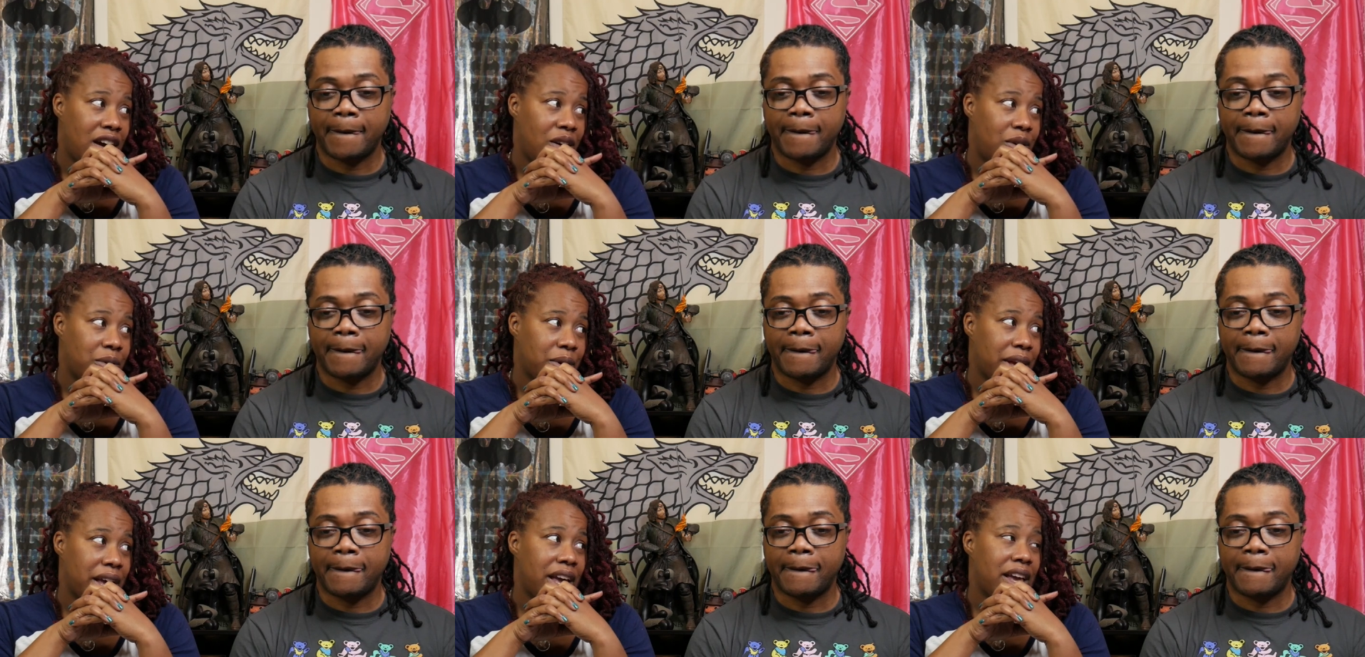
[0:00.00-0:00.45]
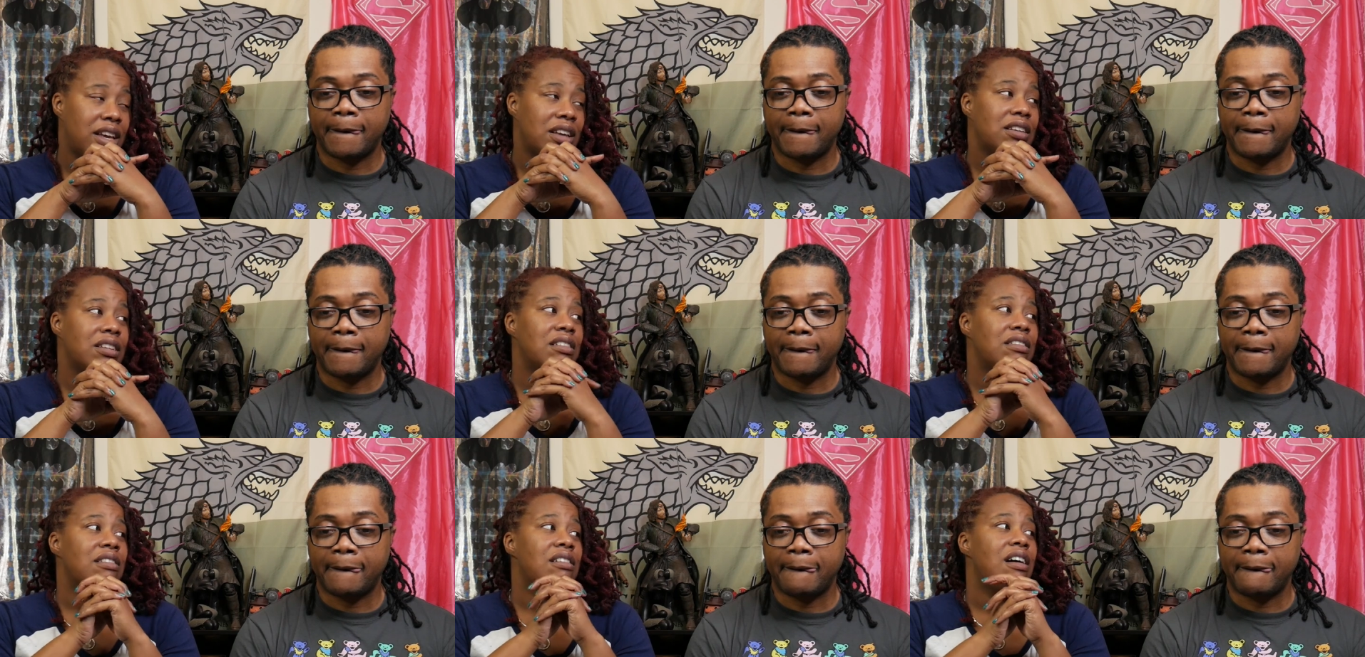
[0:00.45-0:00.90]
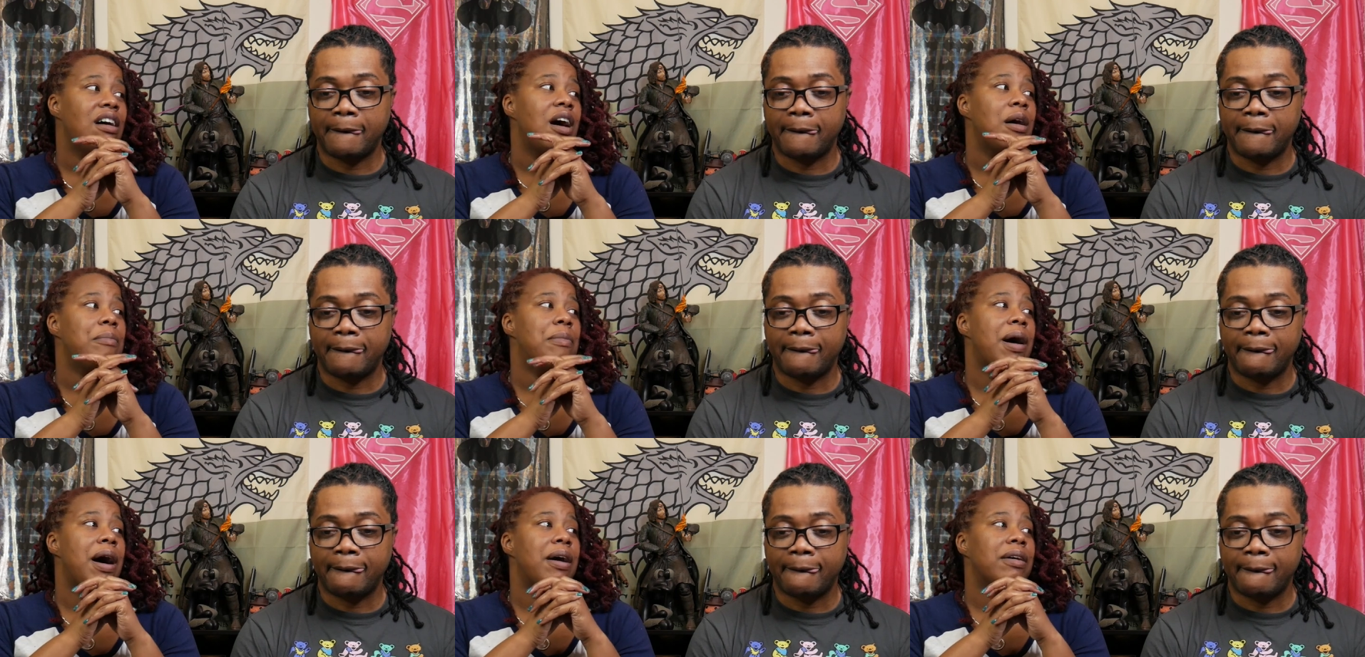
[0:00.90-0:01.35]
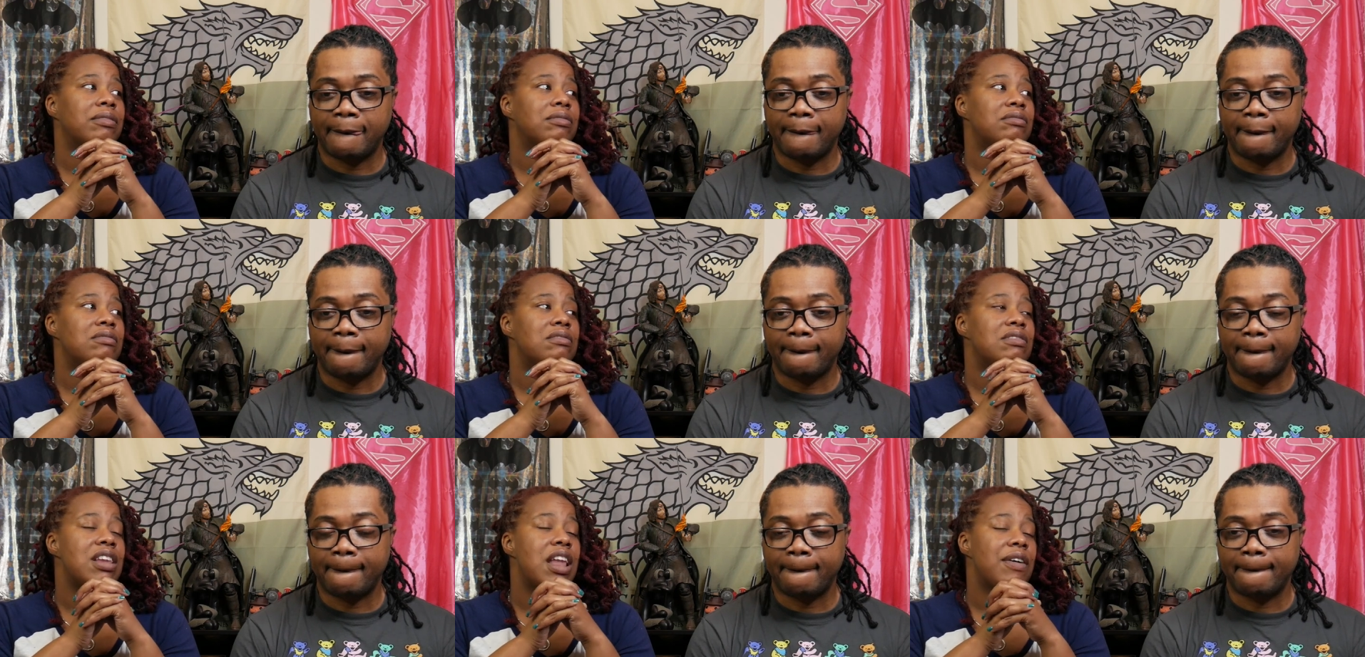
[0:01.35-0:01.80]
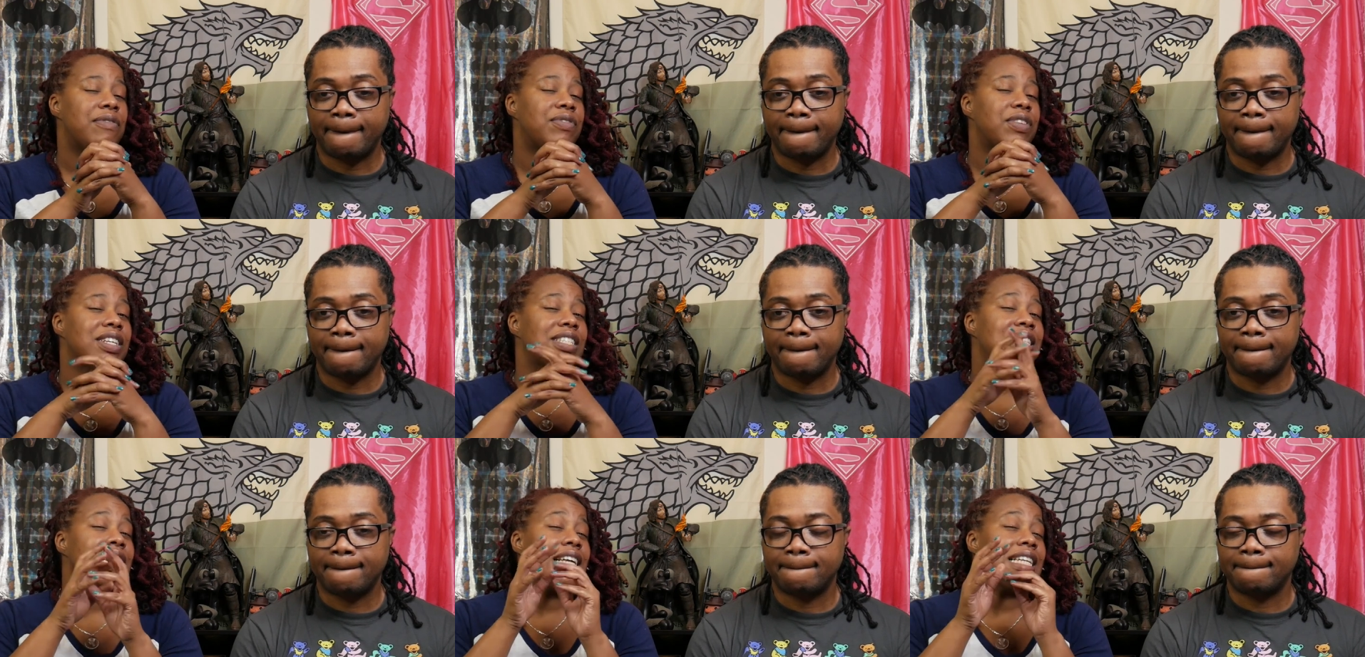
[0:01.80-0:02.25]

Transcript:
Speaker 1: okay about Netflix